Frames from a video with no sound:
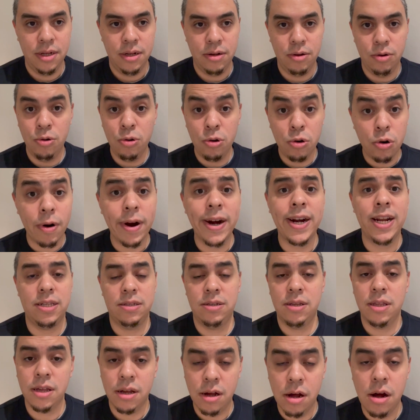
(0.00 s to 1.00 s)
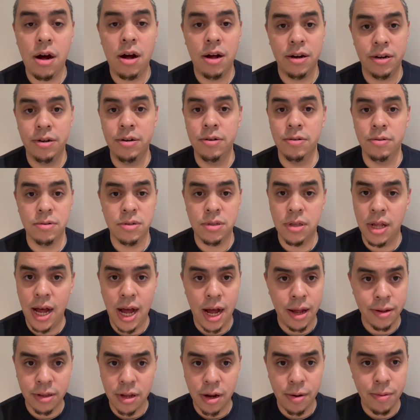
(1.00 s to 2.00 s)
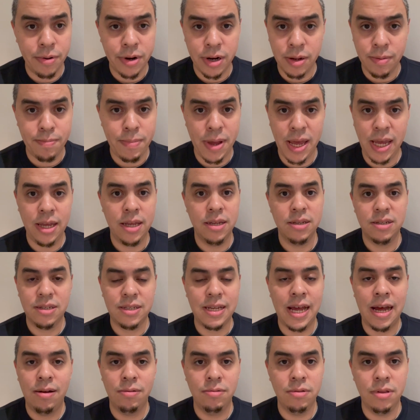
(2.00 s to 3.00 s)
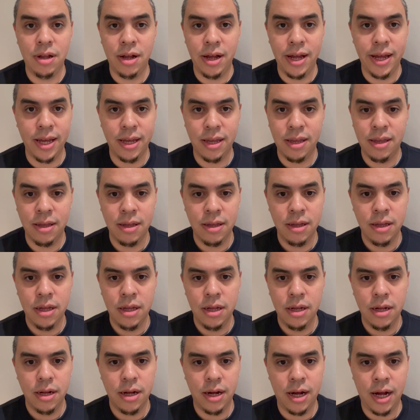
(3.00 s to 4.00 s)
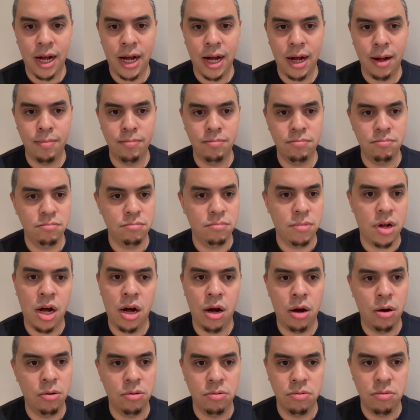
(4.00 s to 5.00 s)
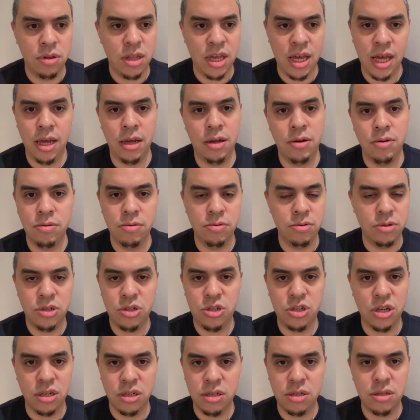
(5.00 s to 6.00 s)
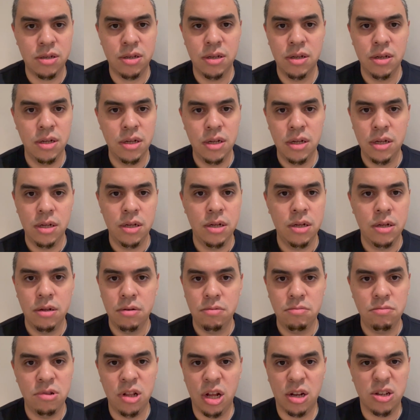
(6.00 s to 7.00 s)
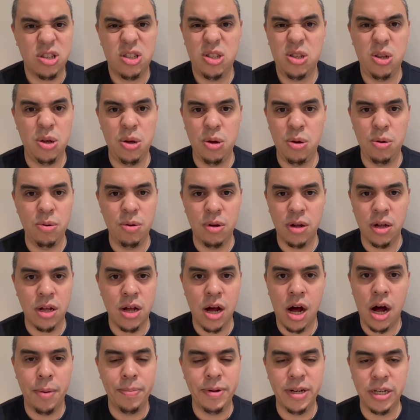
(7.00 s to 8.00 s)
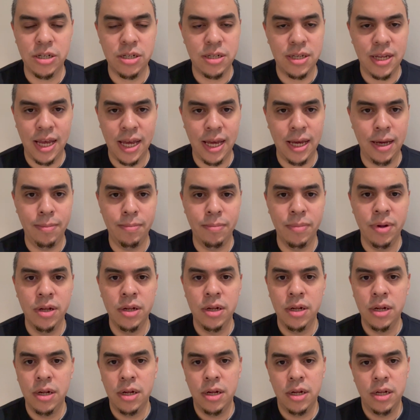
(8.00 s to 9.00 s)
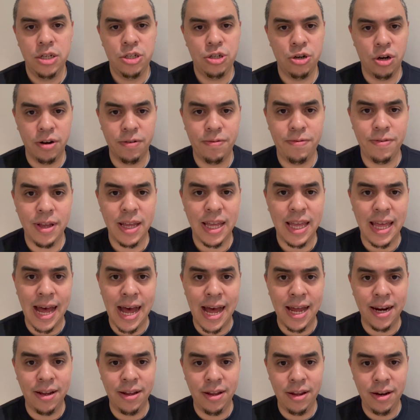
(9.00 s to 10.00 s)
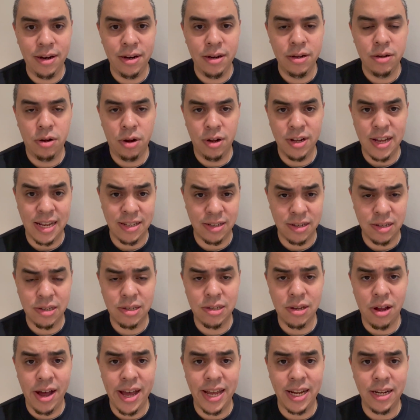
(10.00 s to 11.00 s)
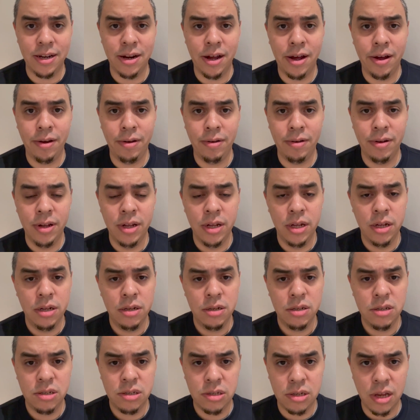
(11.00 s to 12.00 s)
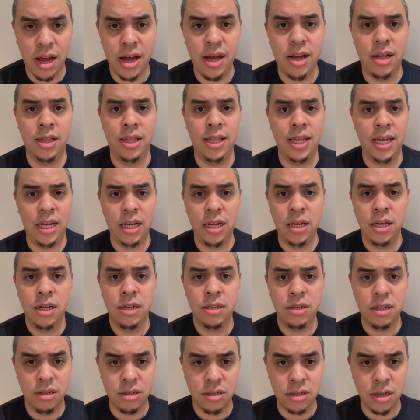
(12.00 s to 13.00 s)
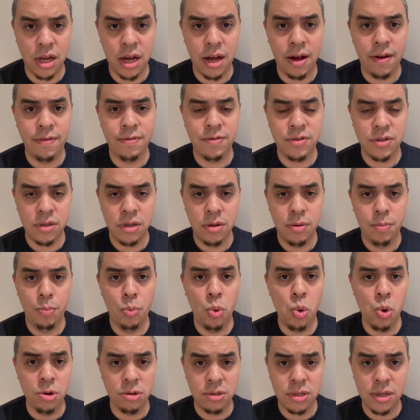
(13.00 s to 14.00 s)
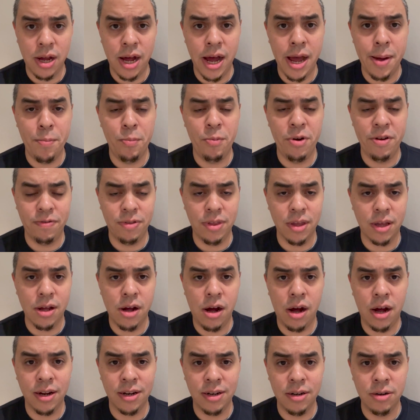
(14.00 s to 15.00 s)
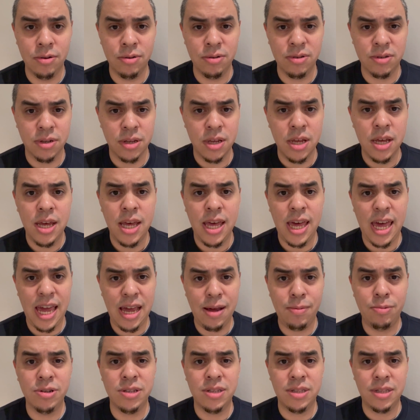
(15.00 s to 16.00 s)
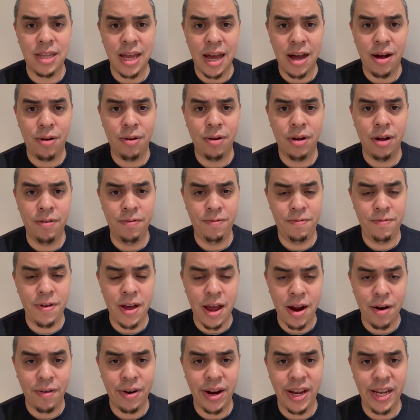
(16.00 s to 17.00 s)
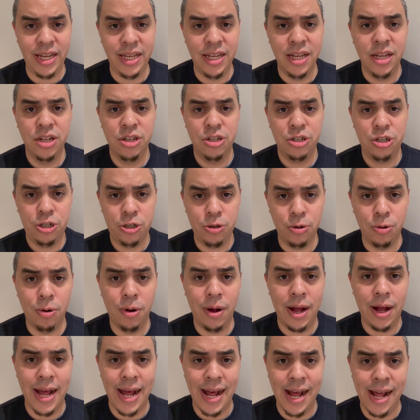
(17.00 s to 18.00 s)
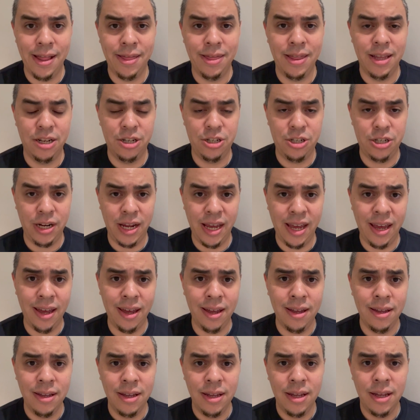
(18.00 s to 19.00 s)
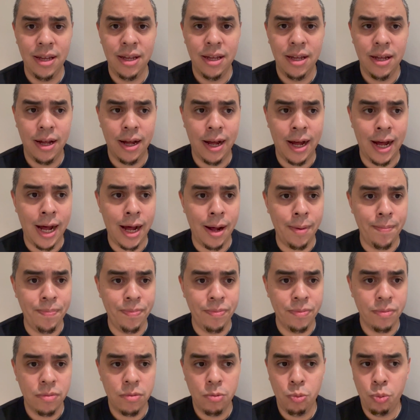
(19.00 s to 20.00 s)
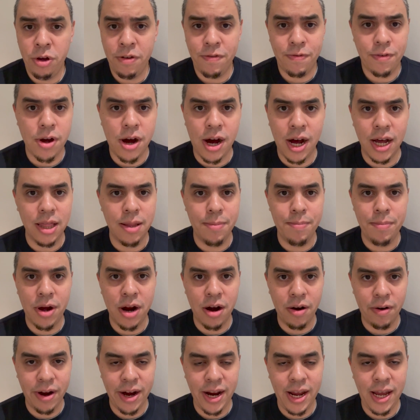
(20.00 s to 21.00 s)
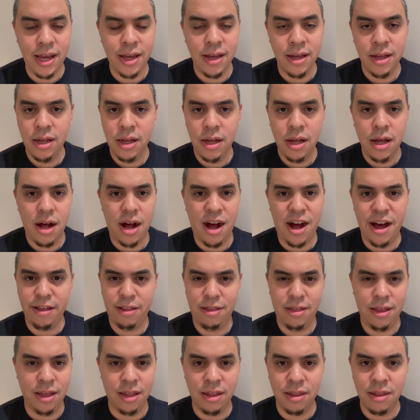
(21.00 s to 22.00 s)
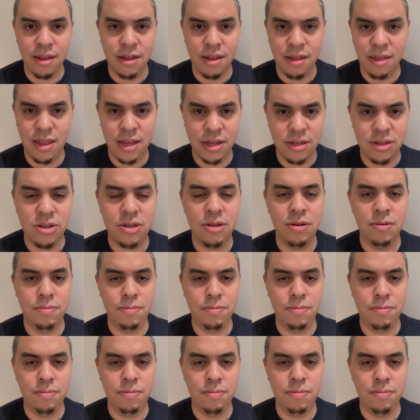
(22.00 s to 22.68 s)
all credit to the Cardinals. I don't want to make it sound like, the Eagles just lost to garbage team. Jonathan Gannon, as a side note, certainly deserves more time with the Cardinals. He was dealt a very short hand this year. With Kyler Murray, I think that this